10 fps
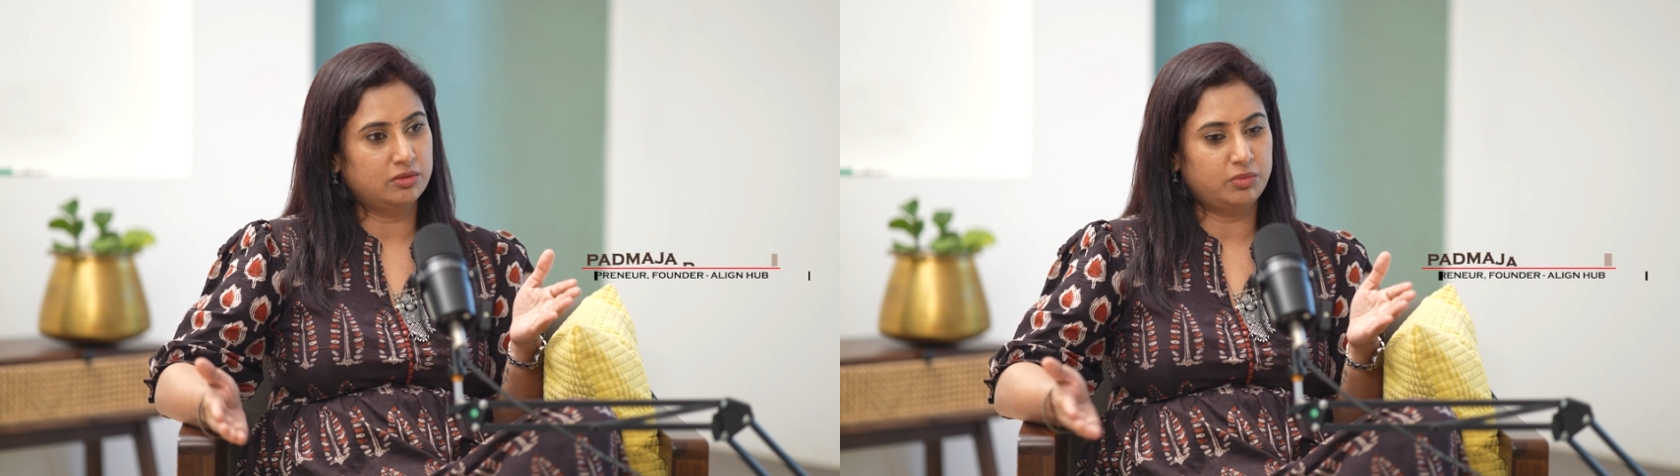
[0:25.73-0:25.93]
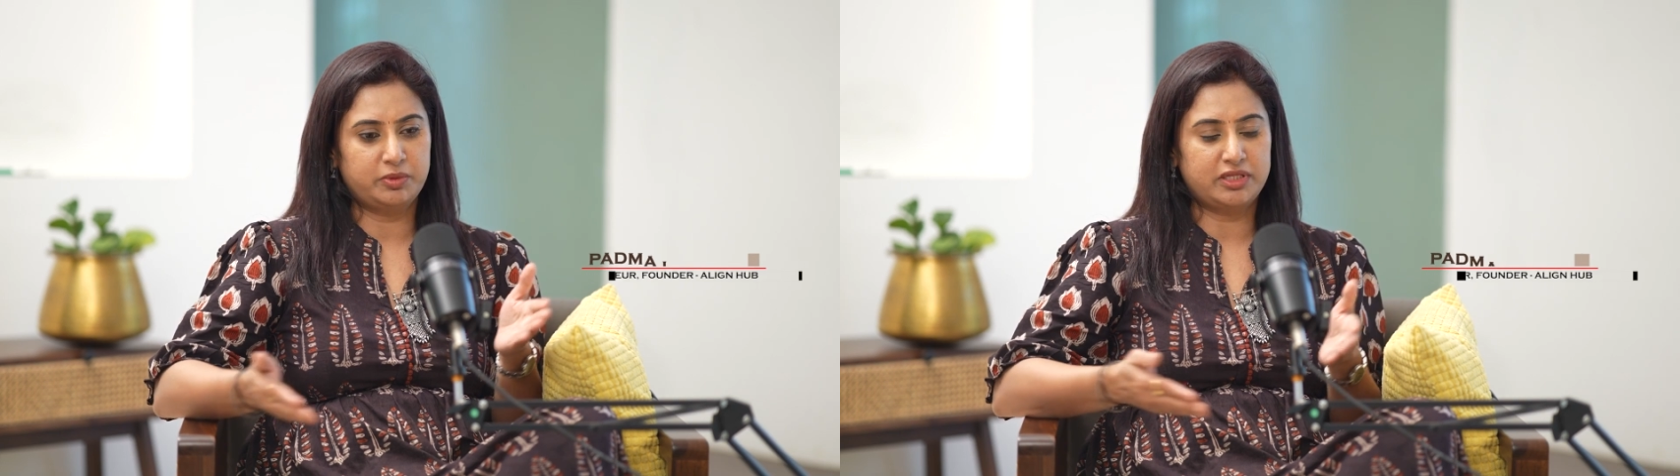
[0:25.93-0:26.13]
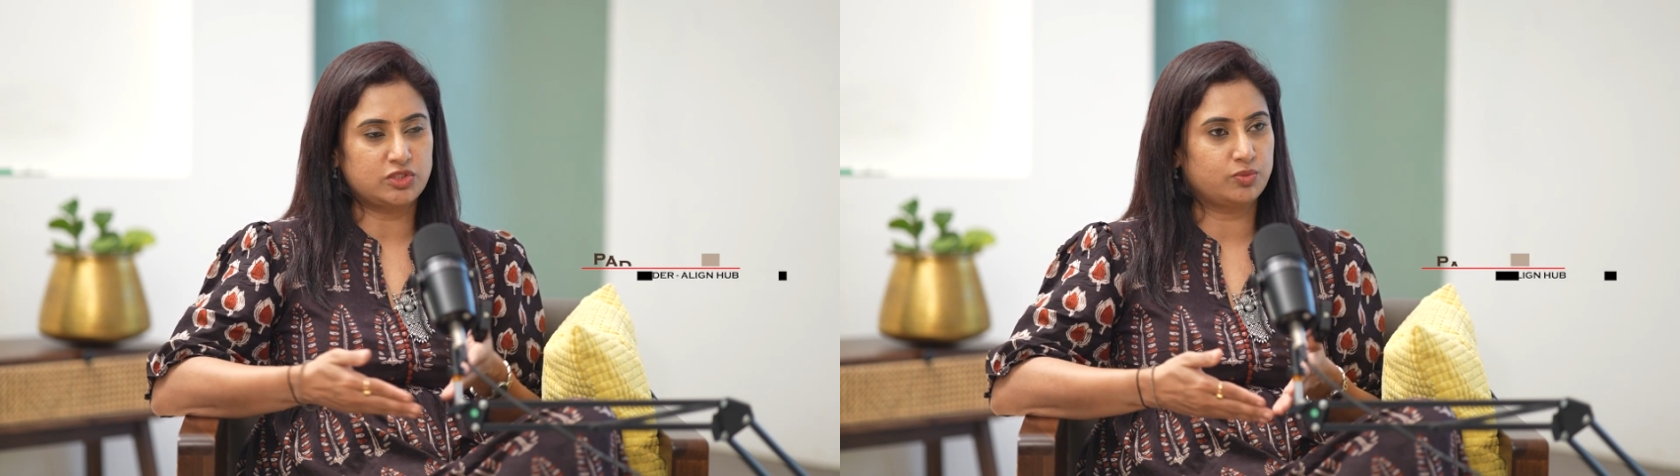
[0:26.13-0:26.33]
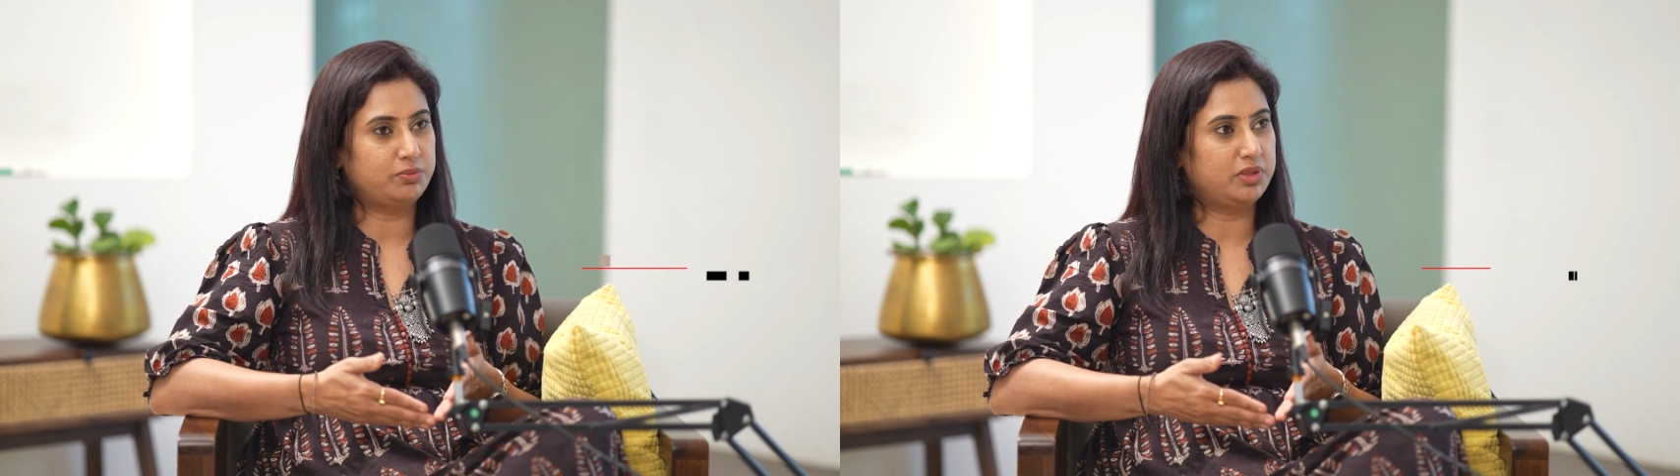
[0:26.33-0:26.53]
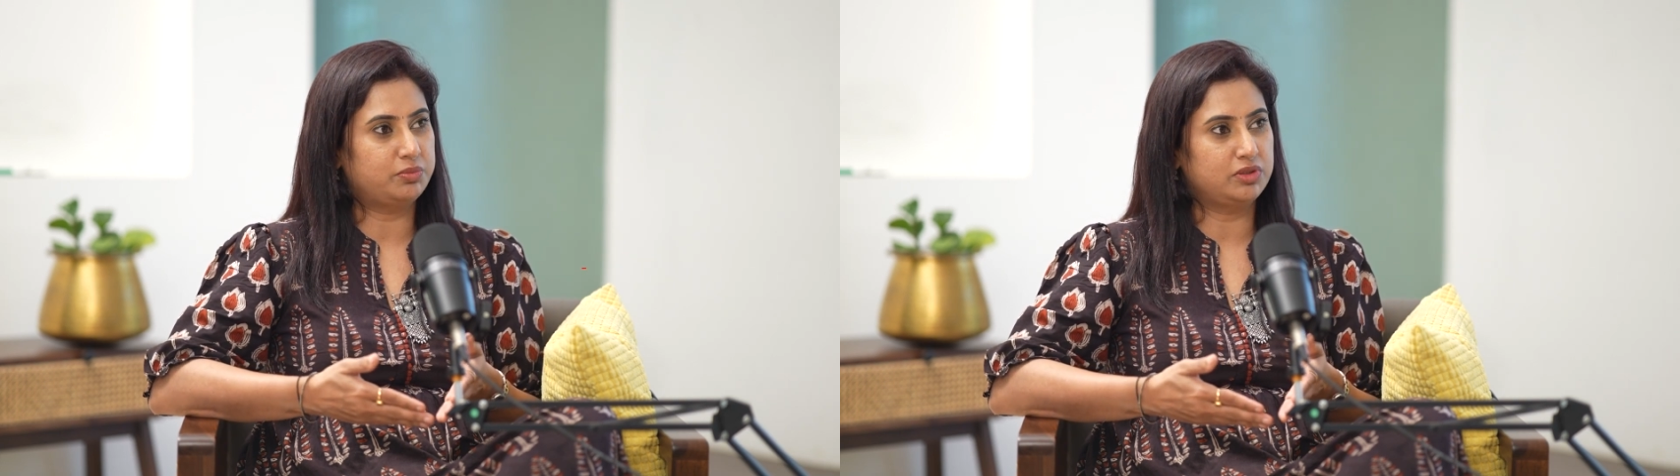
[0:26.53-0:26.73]
Maybe that's why
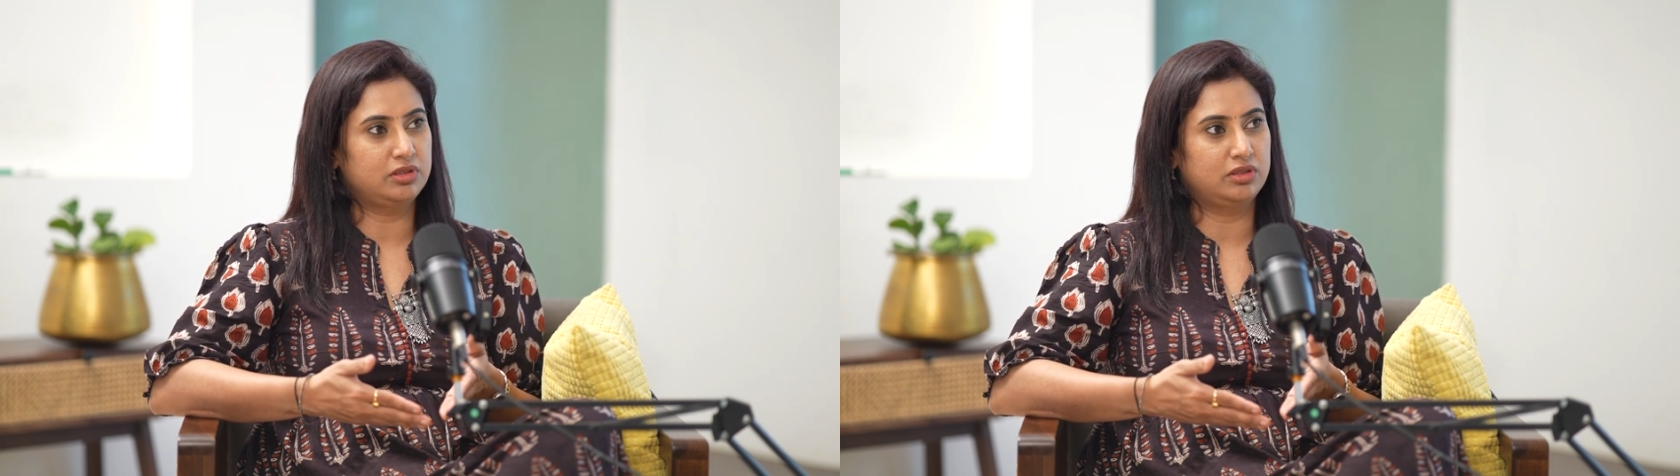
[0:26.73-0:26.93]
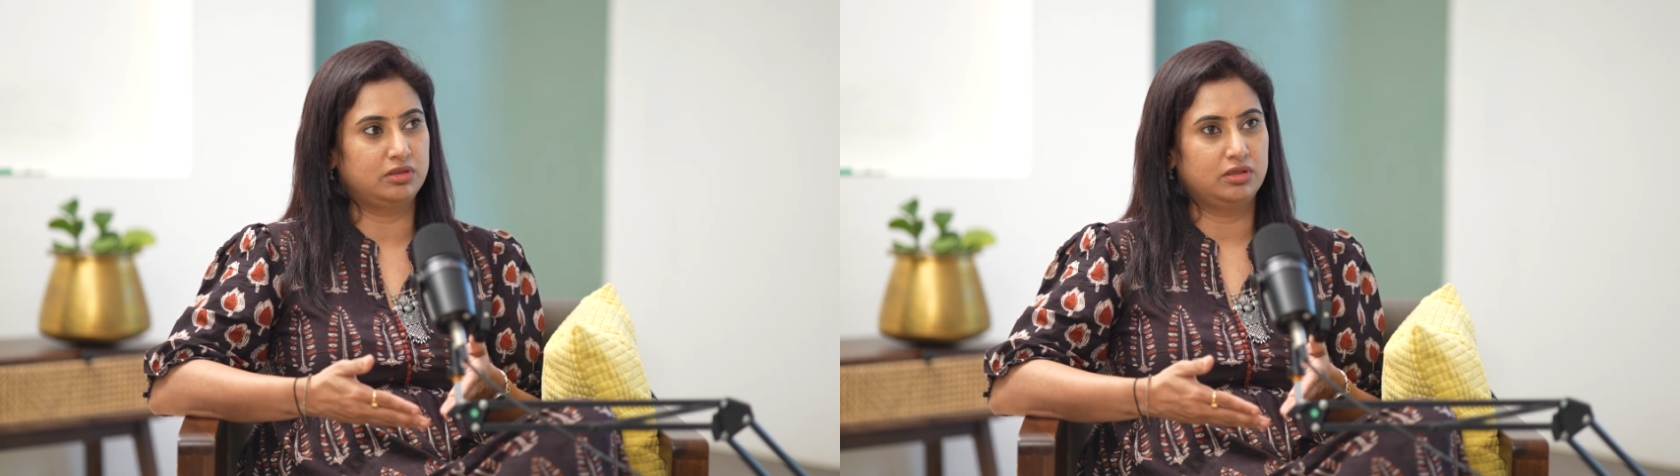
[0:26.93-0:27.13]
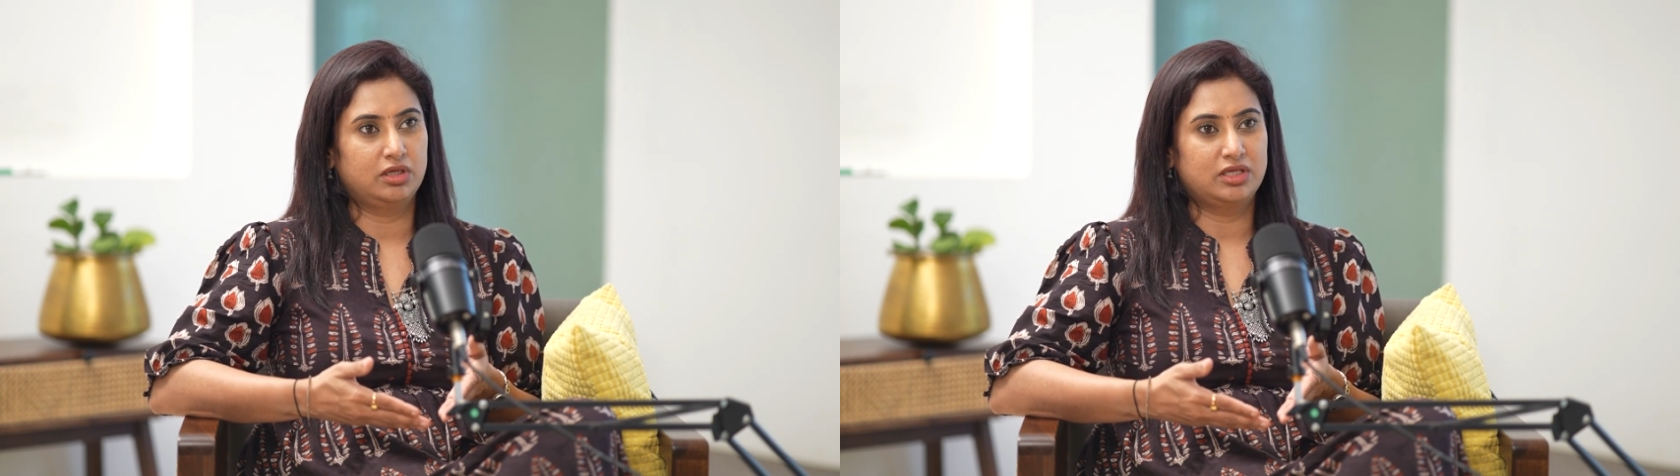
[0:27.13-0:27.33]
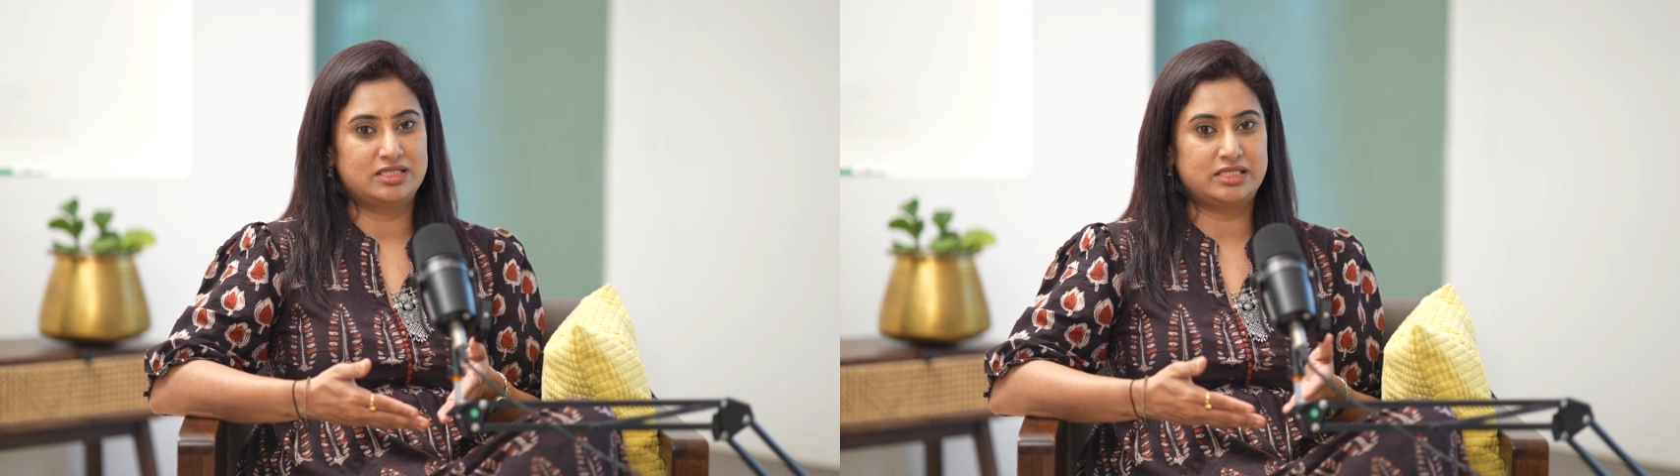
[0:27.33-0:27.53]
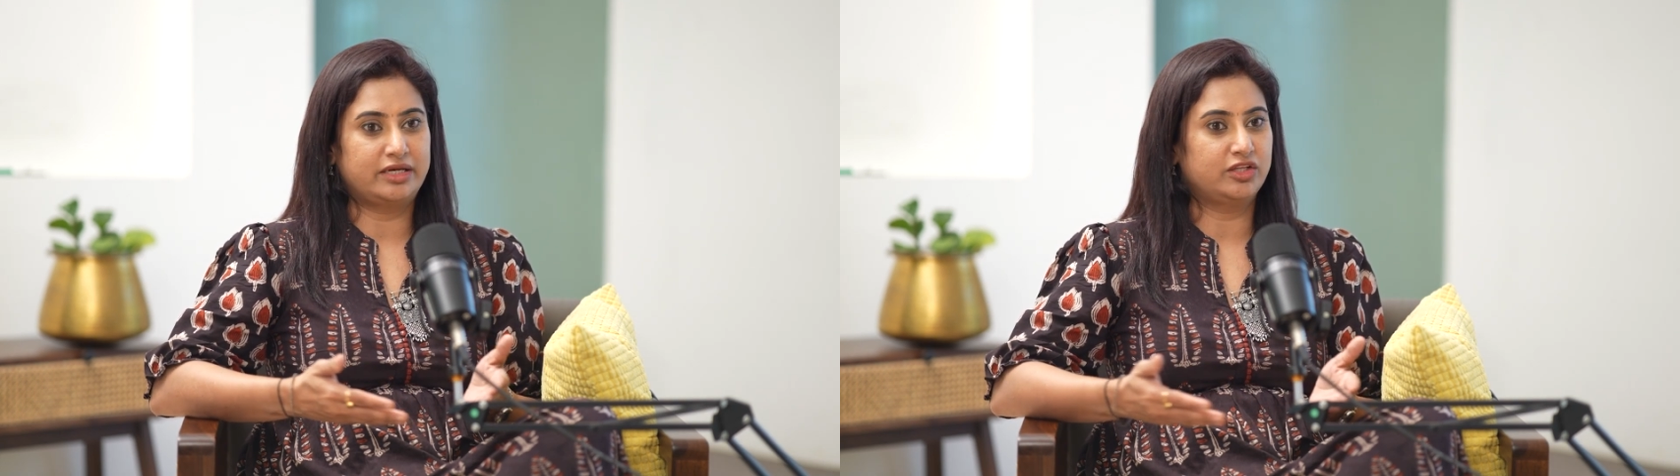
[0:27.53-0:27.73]
people
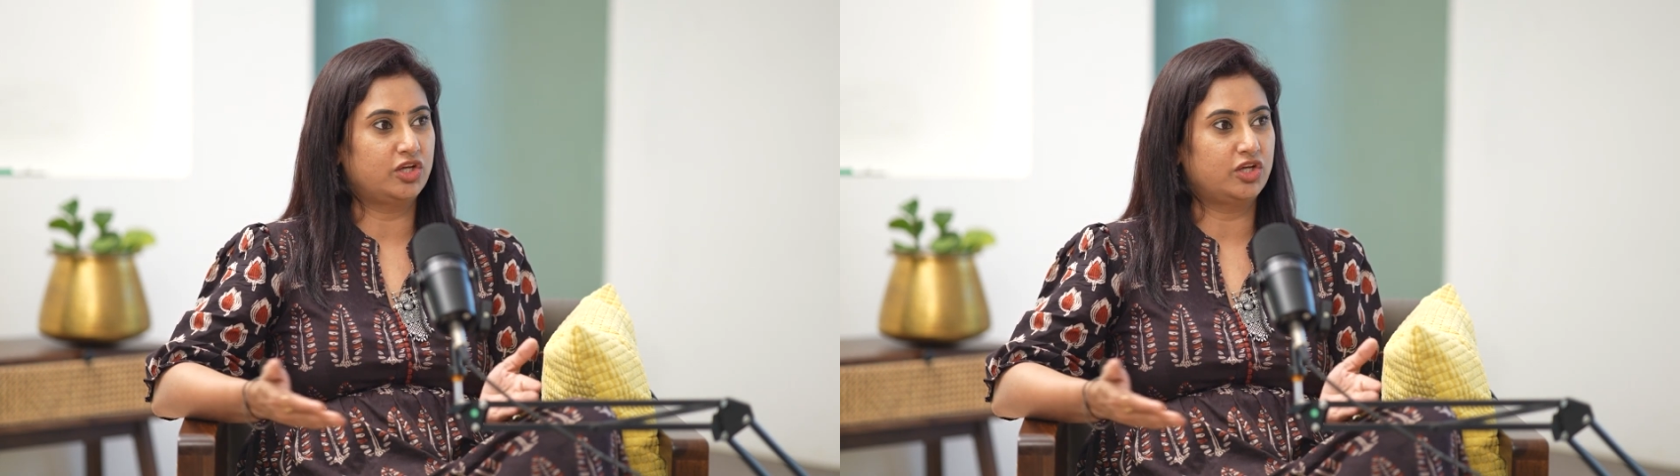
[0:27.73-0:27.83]
send